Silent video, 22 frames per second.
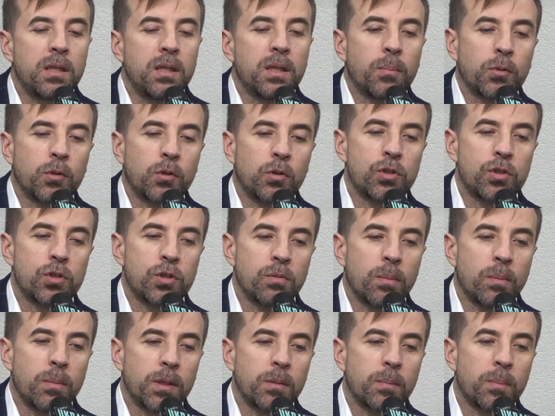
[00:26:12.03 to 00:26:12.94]
Now,
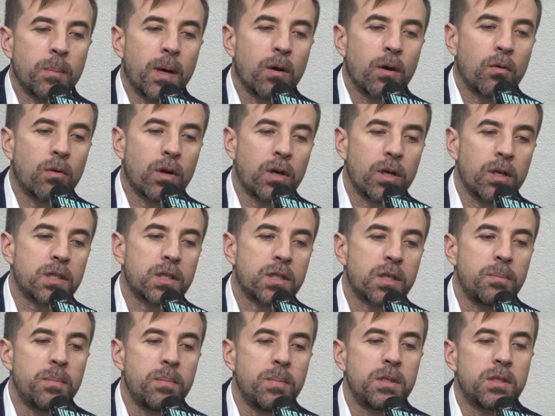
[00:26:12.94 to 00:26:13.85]
as to the
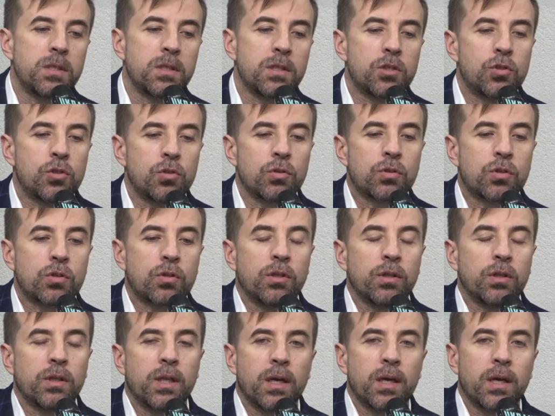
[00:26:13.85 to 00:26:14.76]
current problems that
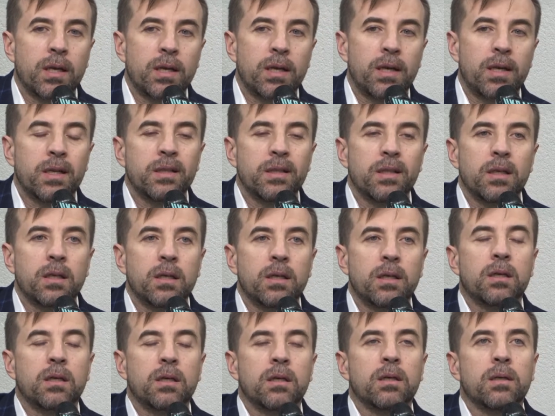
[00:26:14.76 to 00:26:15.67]
the Ukrainian businesses
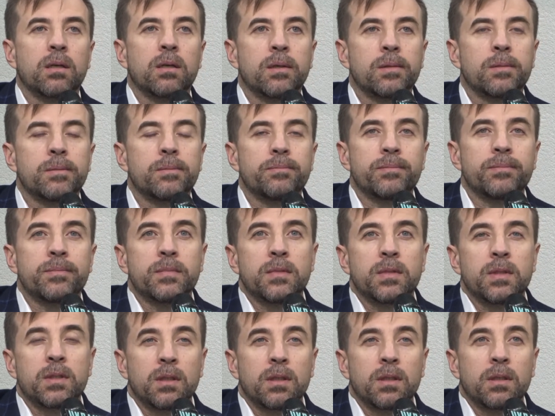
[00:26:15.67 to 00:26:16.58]
are facing, what
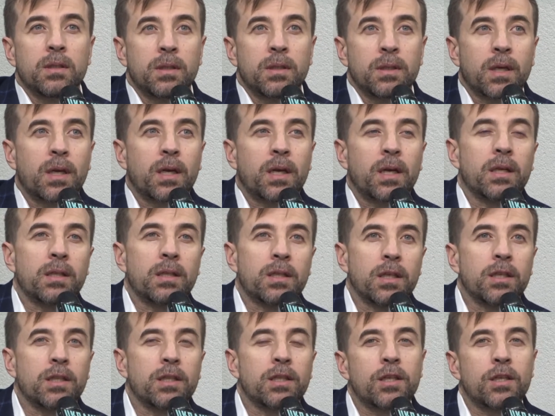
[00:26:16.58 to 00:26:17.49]
do they
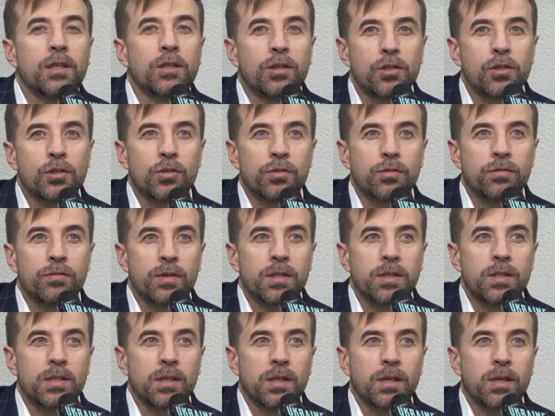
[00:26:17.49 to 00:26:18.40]
consider to
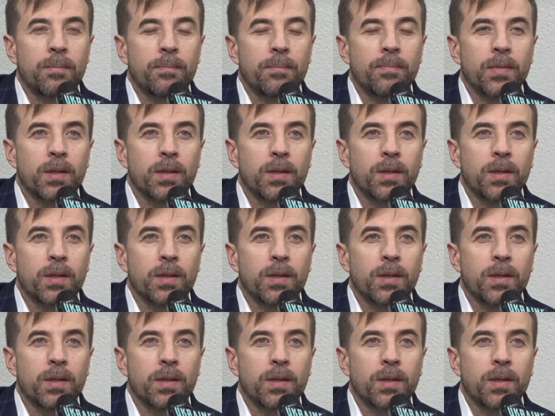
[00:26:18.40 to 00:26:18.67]
be